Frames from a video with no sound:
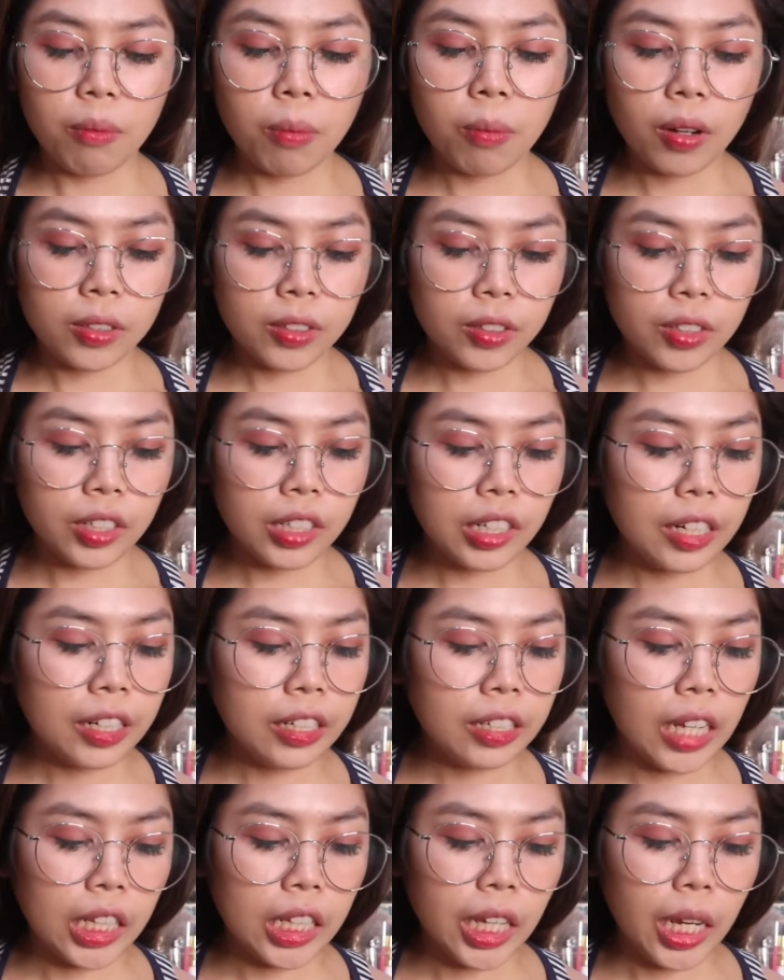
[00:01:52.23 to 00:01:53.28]
butter
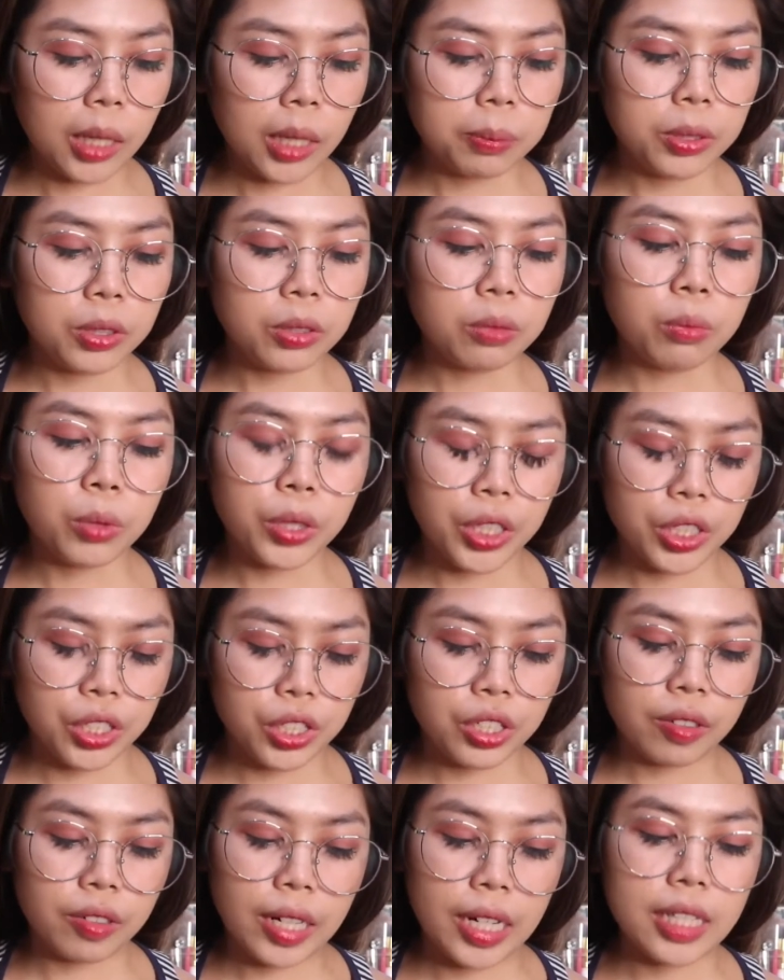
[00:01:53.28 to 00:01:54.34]
that helps to
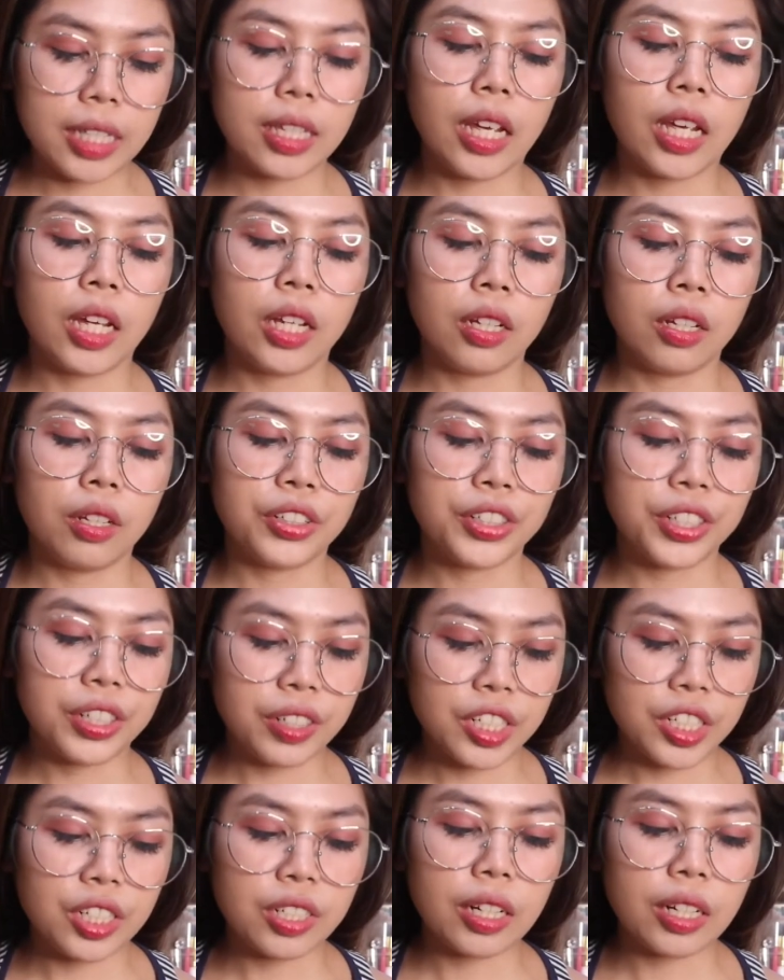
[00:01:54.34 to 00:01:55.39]
moisturize and
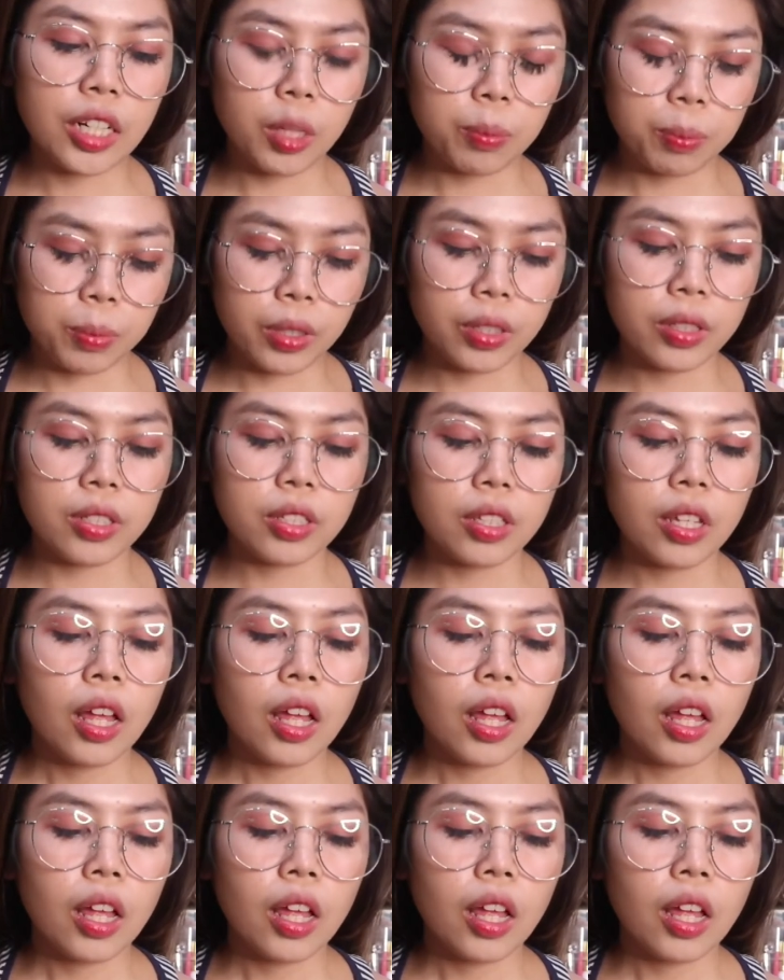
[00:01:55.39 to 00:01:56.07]
nourish the nipples.